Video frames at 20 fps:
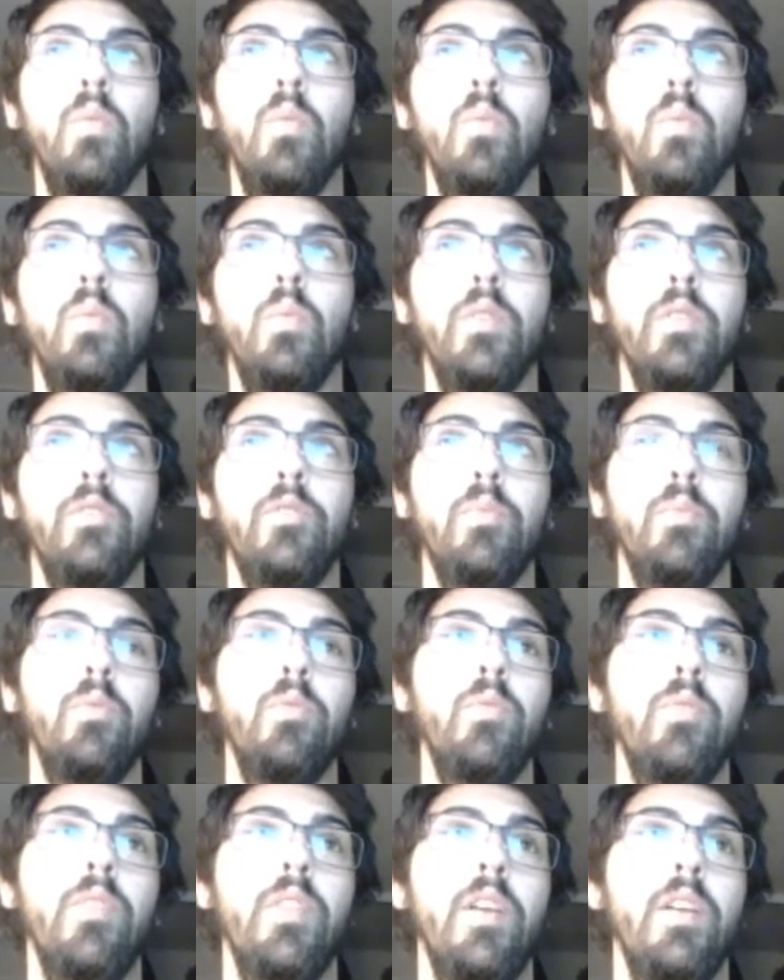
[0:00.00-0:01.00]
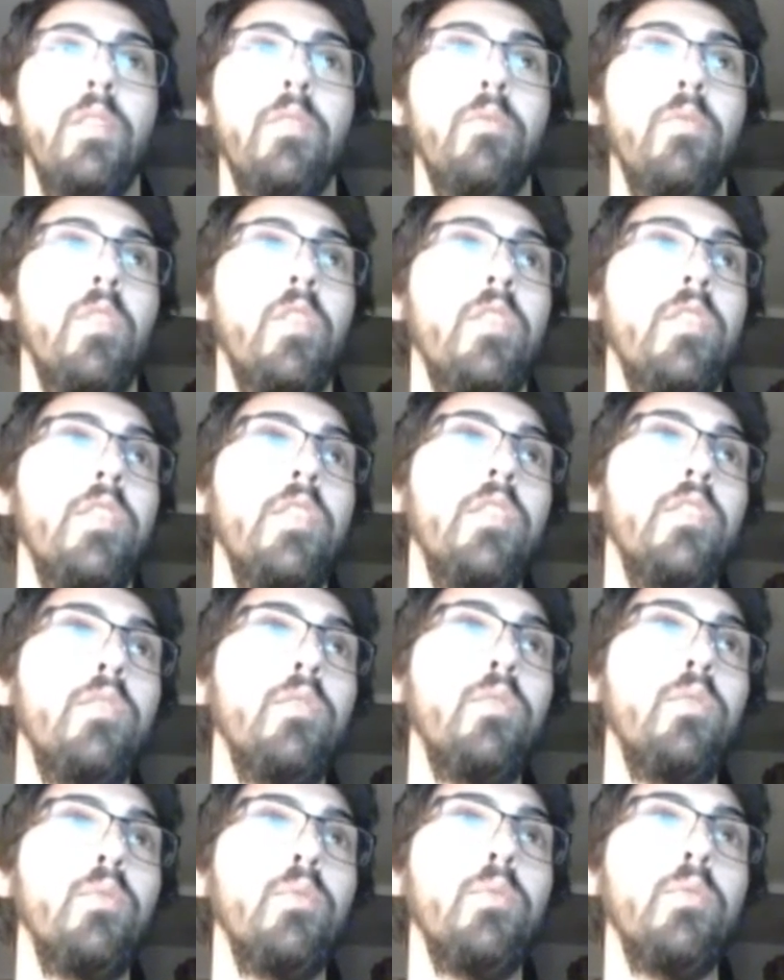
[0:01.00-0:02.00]
which will then run
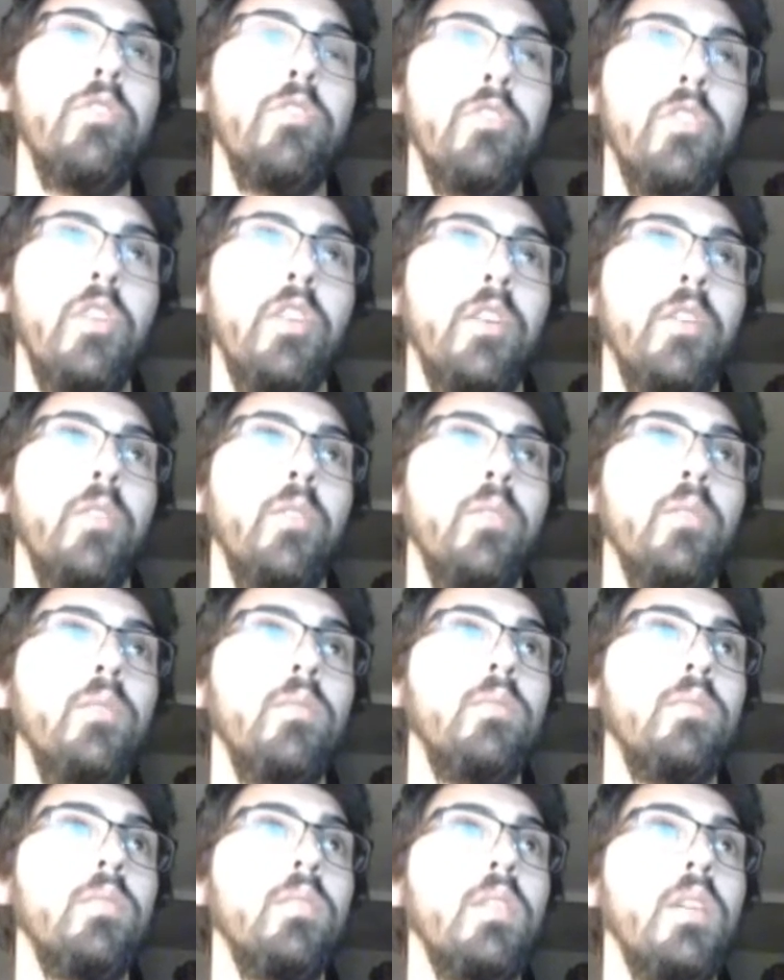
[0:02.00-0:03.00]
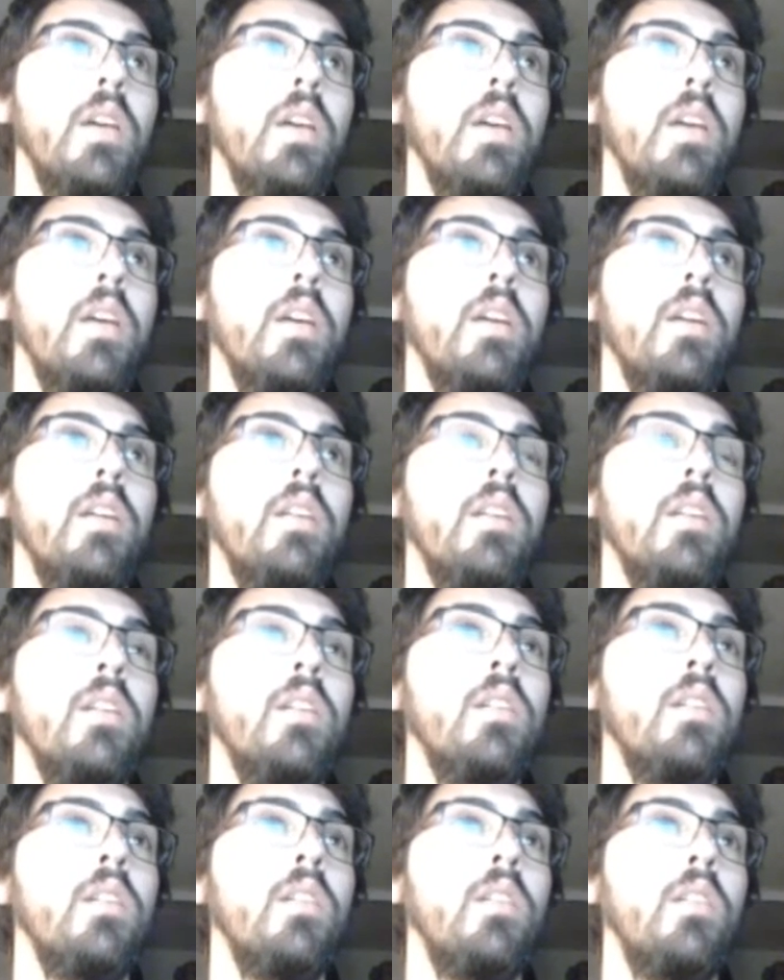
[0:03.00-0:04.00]
into the shellcode and
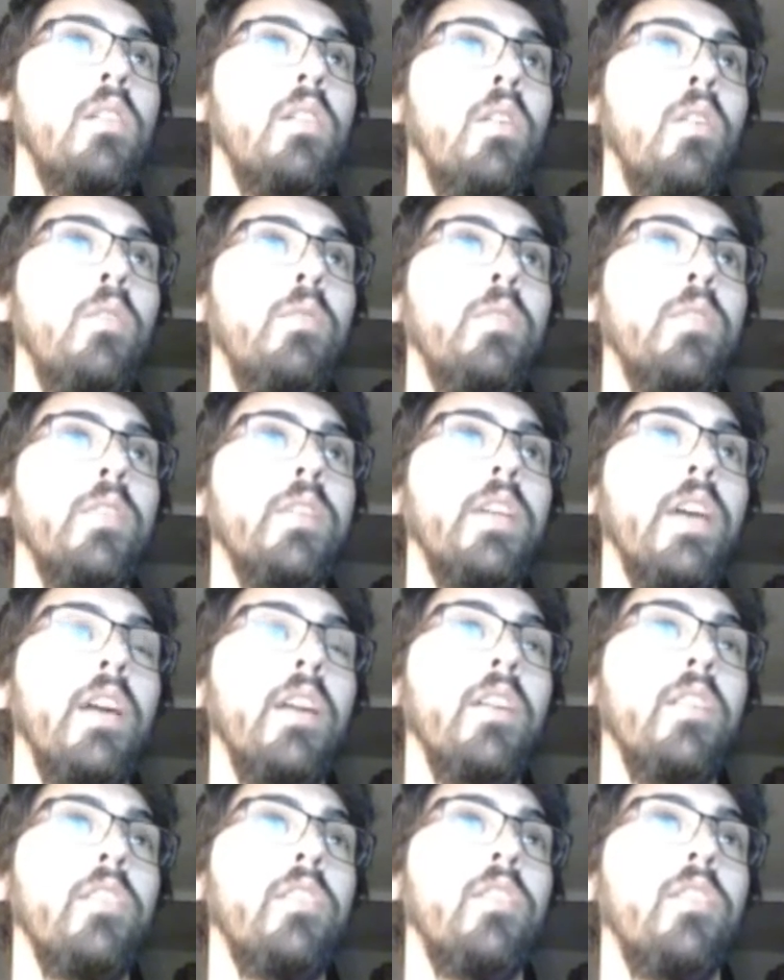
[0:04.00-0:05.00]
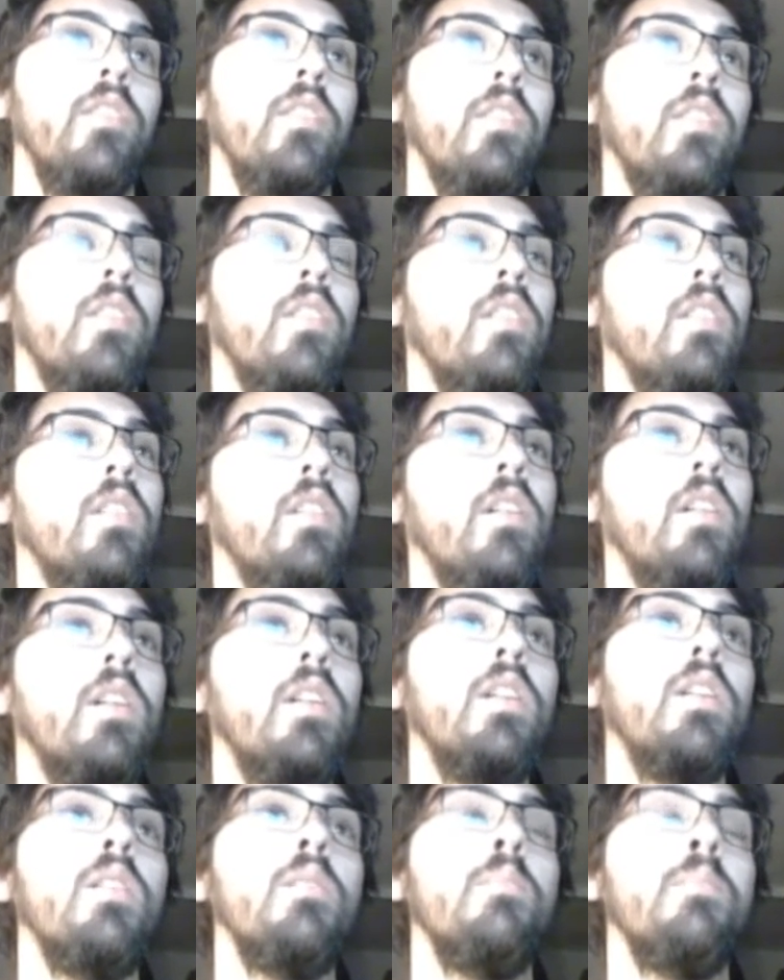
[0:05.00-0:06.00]
hopefully get us
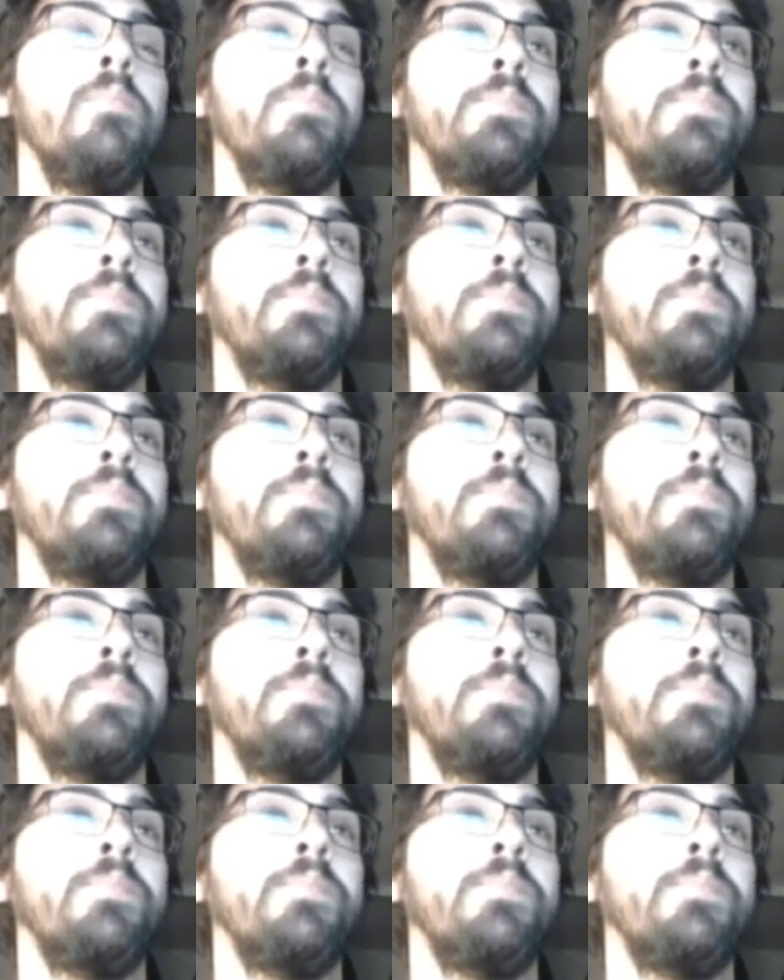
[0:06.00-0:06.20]
to